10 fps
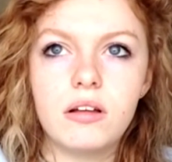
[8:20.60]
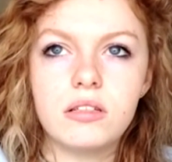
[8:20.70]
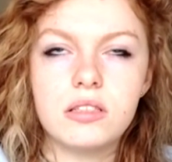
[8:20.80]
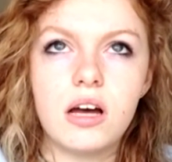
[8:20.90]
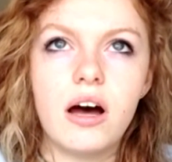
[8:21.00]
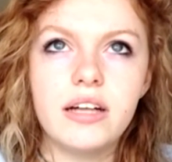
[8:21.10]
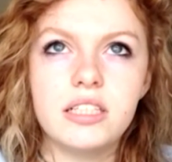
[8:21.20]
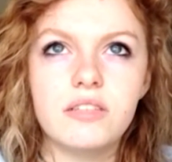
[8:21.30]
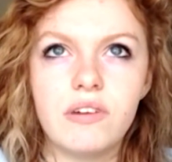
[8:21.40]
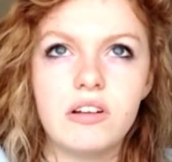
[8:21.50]
to
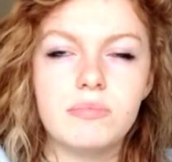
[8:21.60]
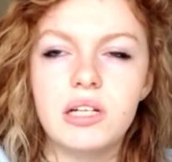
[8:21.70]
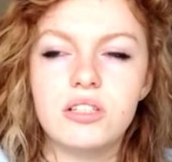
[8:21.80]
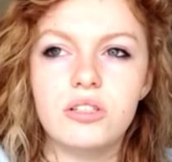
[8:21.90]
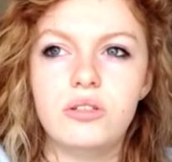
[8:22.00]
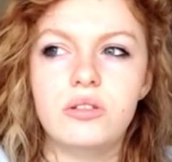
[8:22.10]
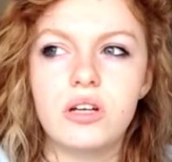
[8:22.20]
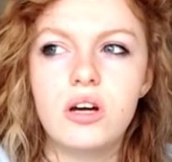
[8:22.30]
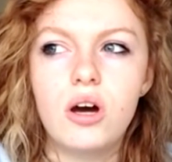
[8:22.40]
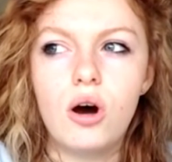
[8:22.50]
heighten the verisimilitude
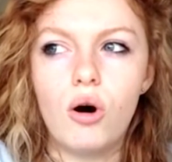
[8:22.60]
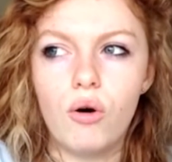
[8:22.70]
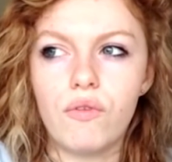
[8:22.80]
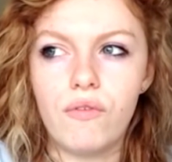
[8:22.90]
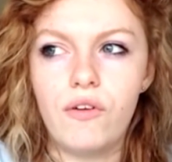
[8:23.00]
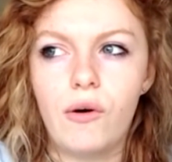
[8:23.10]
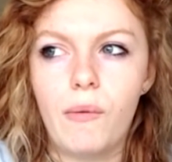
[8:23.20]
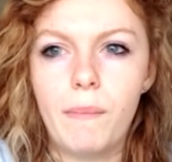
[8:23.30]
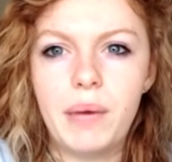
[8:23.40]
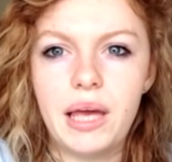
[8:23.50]
of the
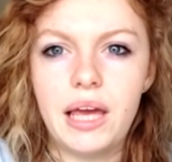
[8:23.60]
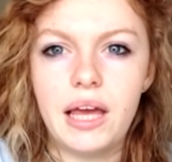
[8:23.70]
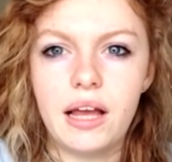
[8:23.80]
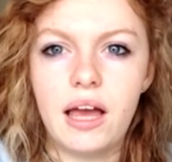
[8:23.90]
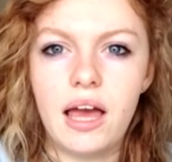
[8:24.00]
film being